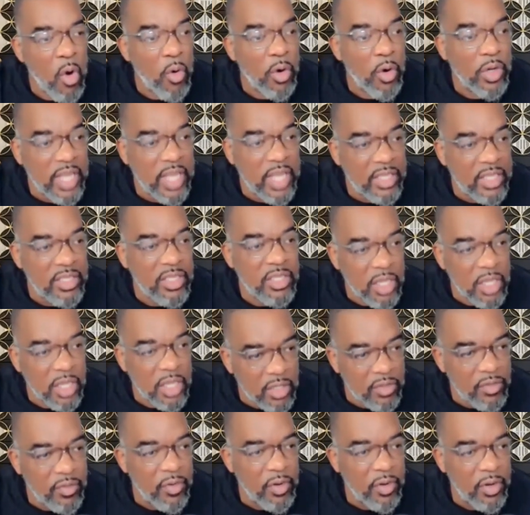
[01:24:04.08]
or is that well,
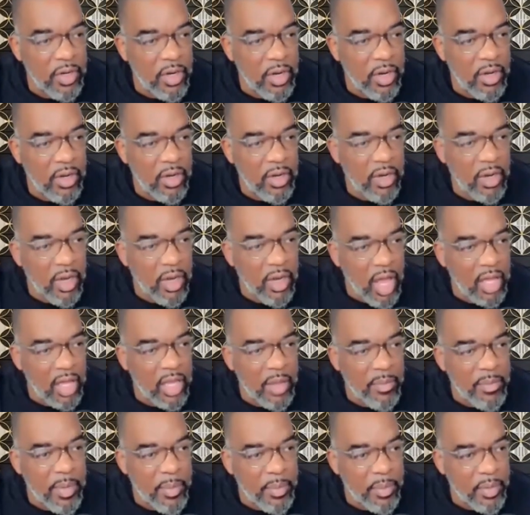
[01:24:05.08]
just for
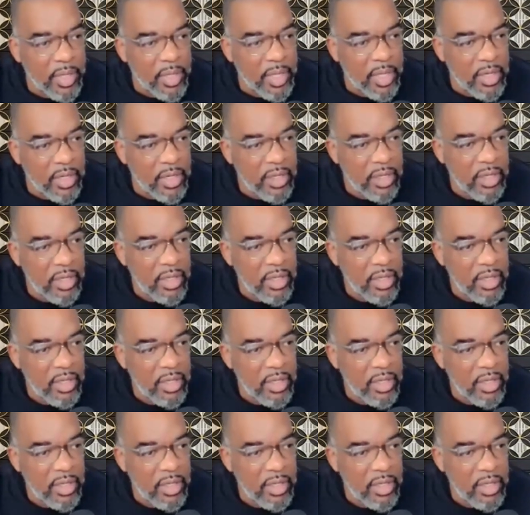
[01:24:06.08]
logging people in?